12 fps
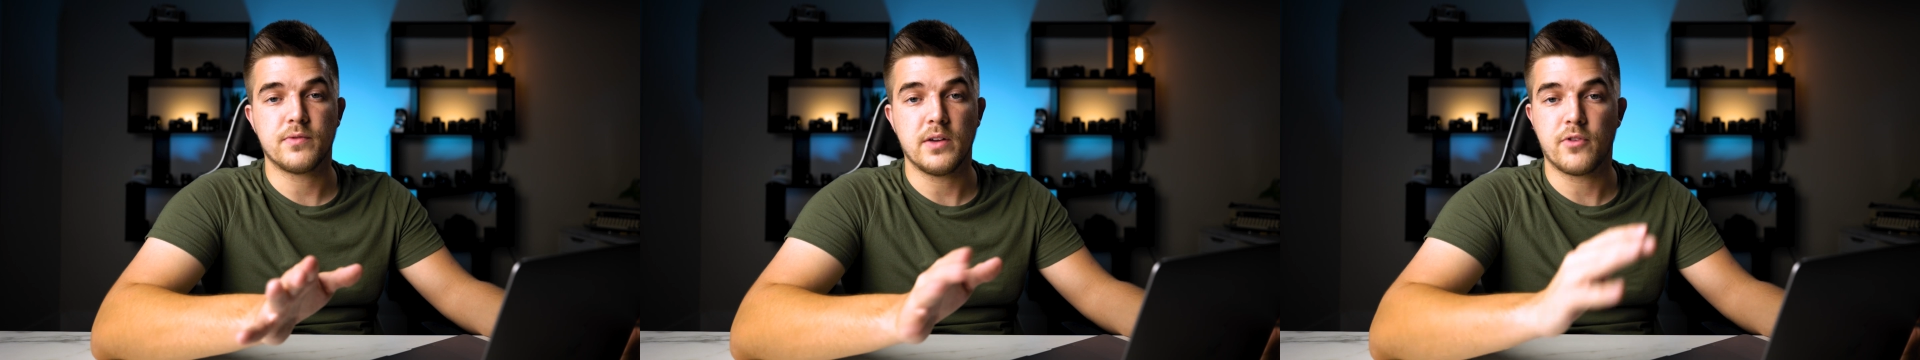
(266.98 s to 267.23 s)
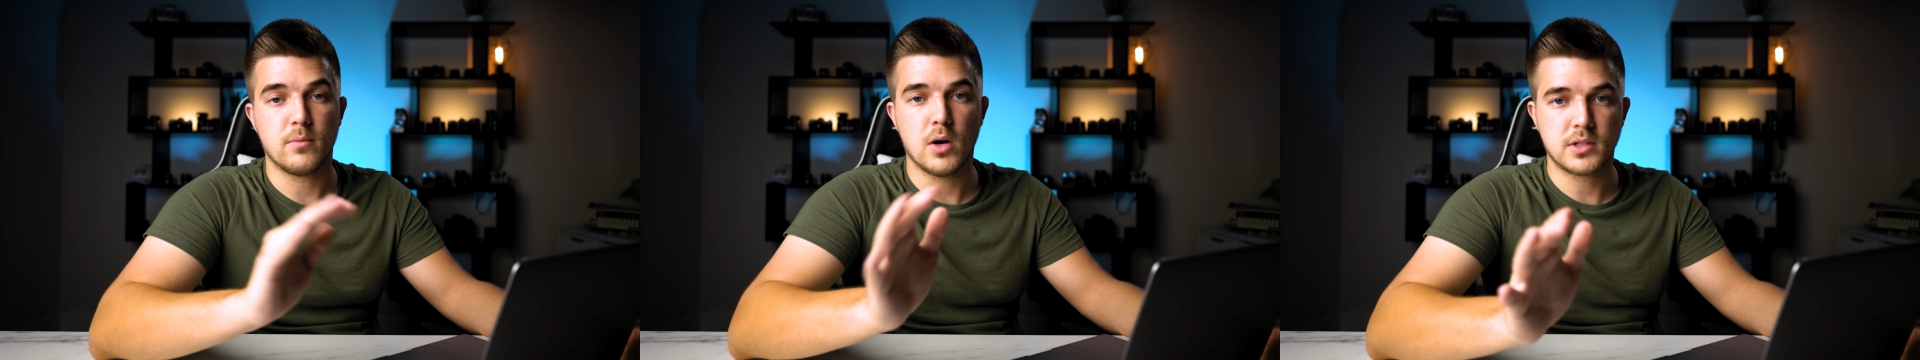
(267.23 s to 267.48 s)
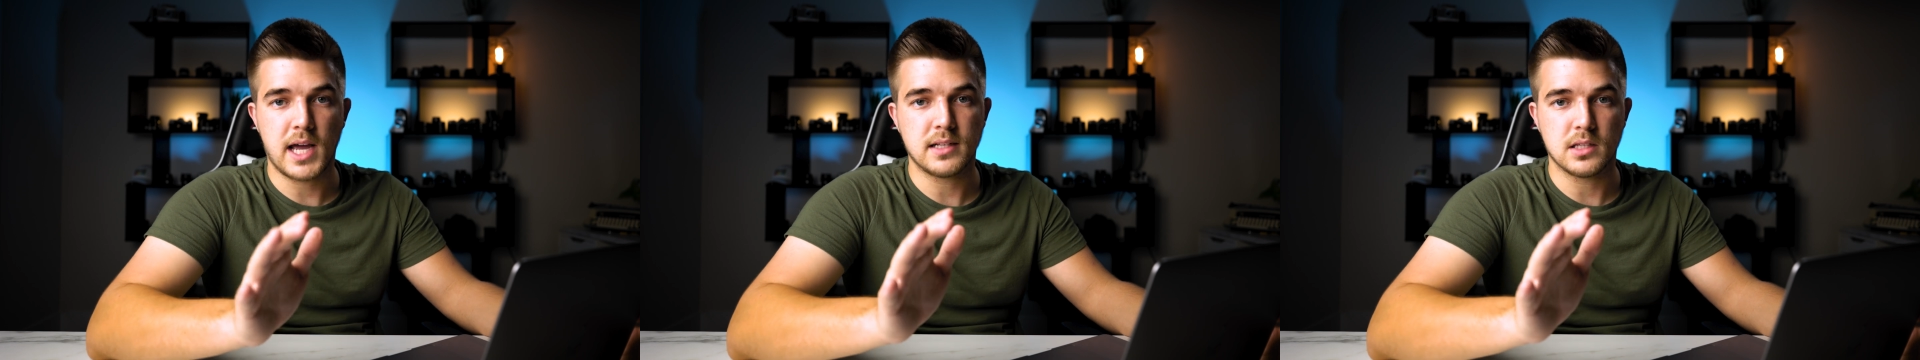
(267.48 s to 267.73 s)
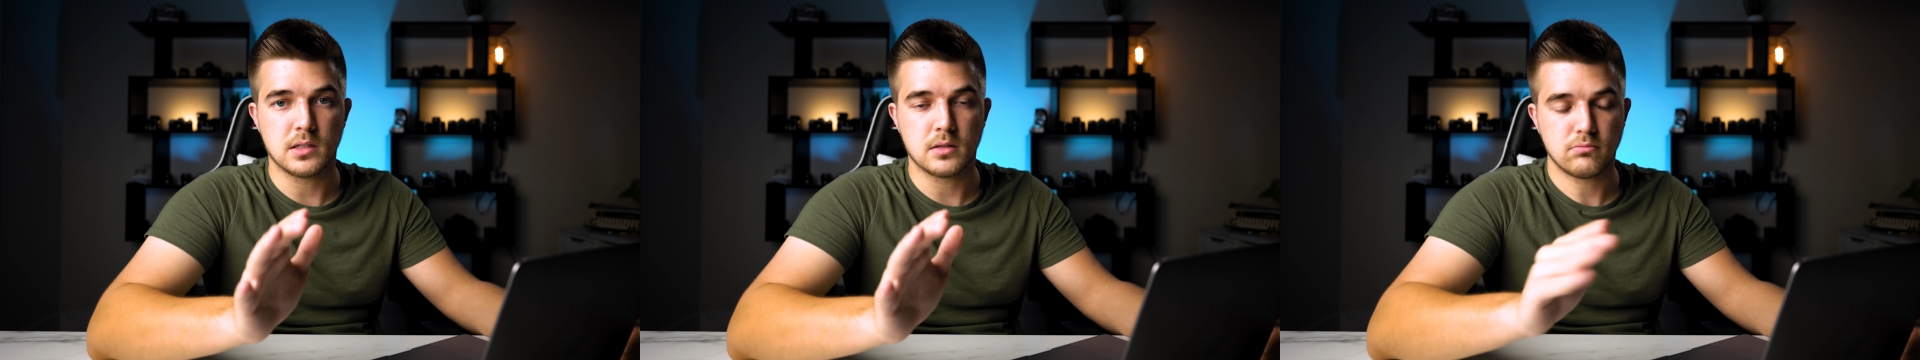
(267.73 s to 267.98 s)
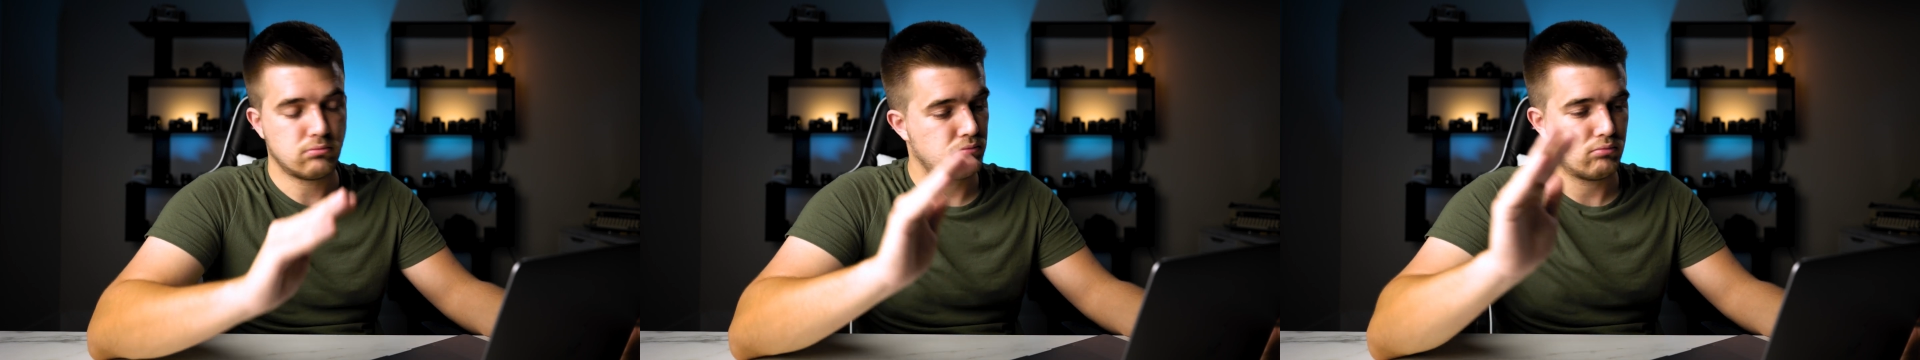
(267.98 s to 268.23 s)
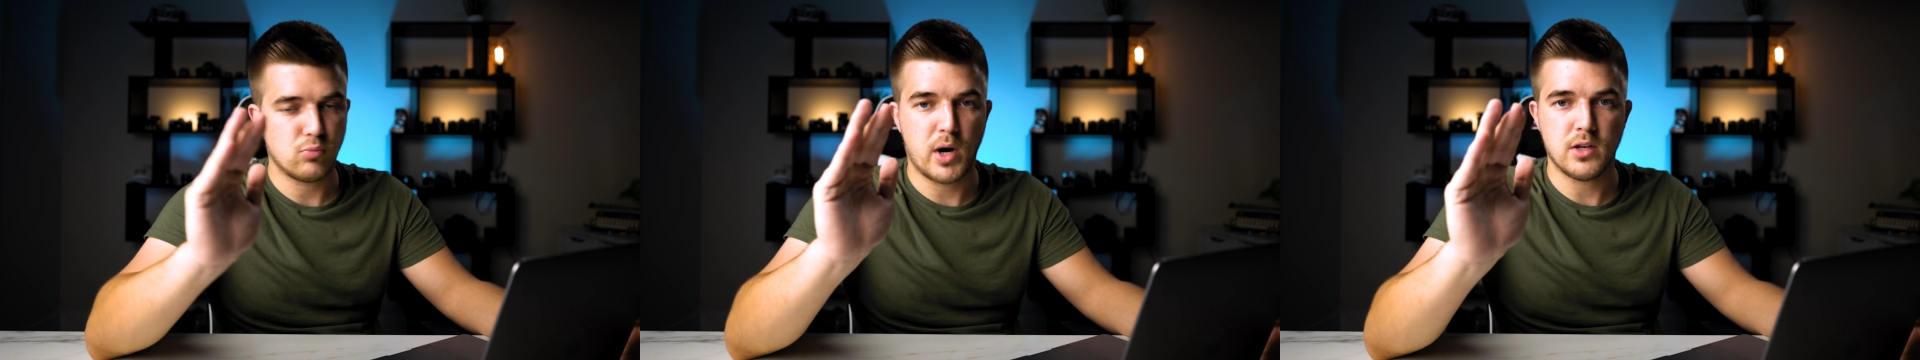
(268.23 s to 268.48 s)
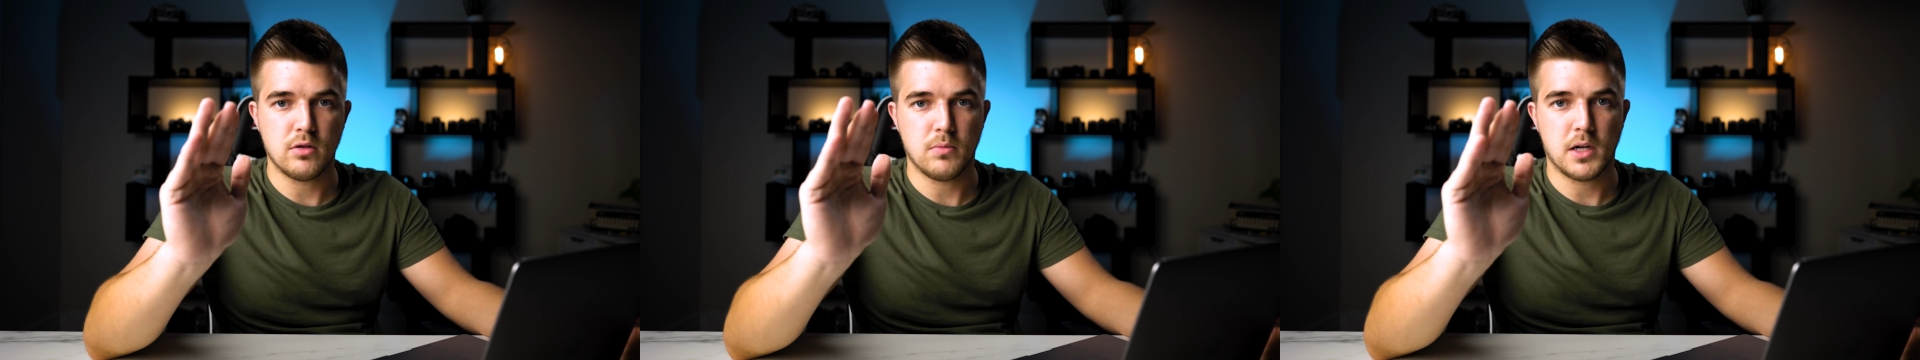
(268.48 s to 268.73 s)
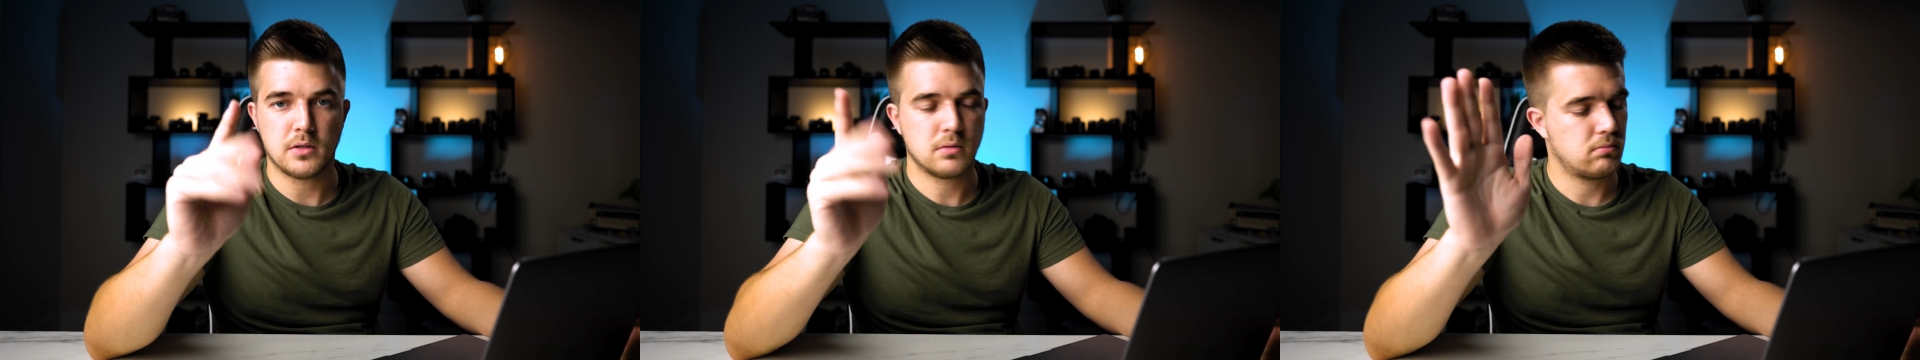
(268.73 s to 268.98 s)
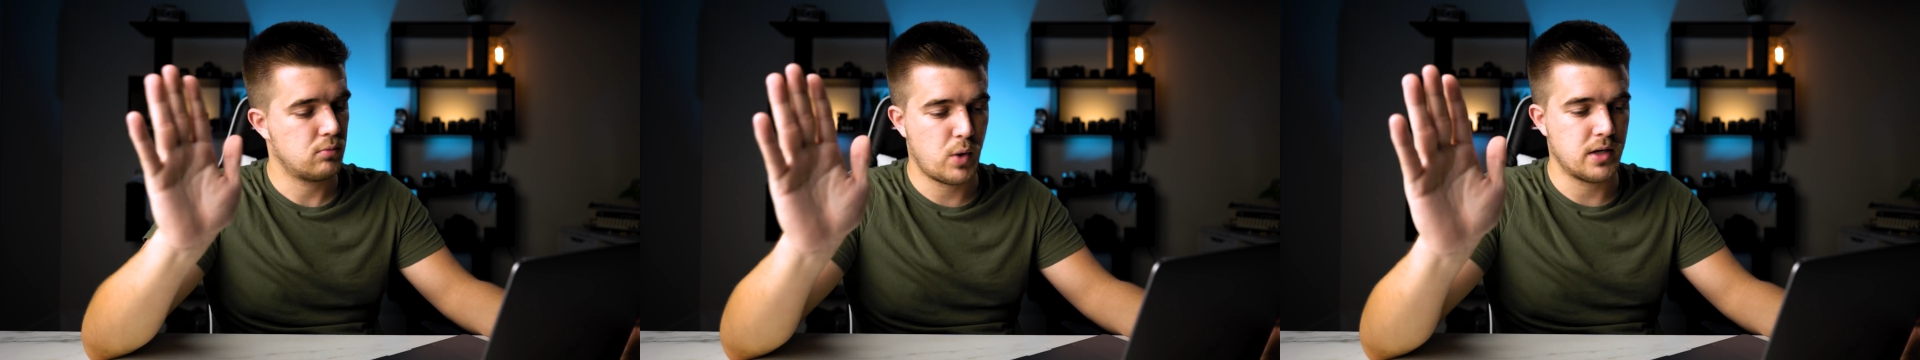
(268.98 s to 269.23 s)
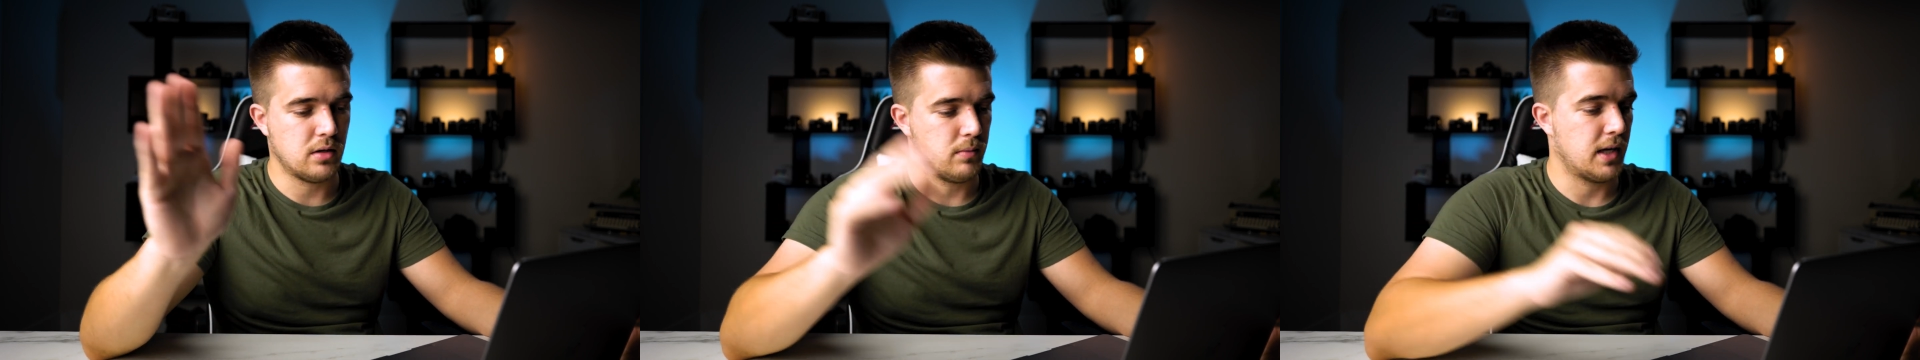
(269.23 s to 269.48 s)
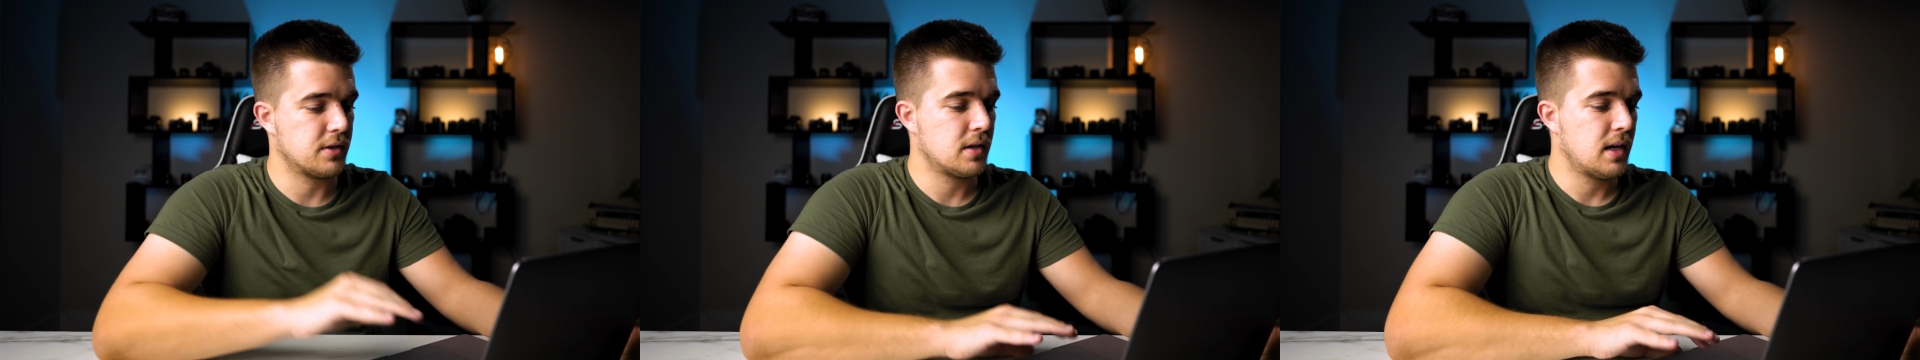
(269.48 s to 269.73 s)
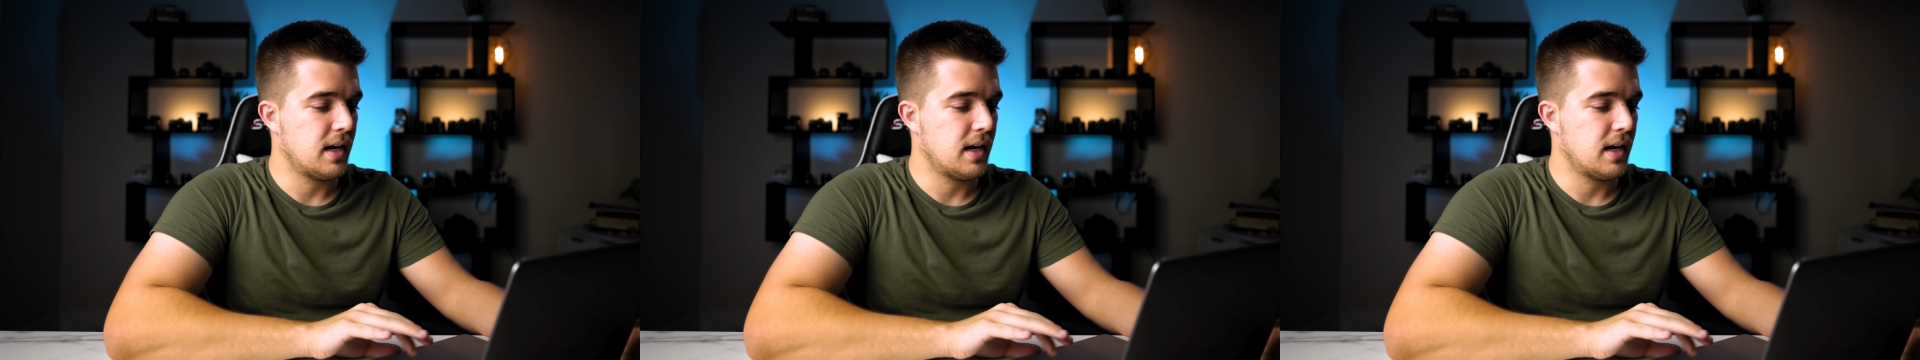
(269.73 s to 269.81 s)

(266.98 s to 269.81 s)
for most cases, way too much, way too much.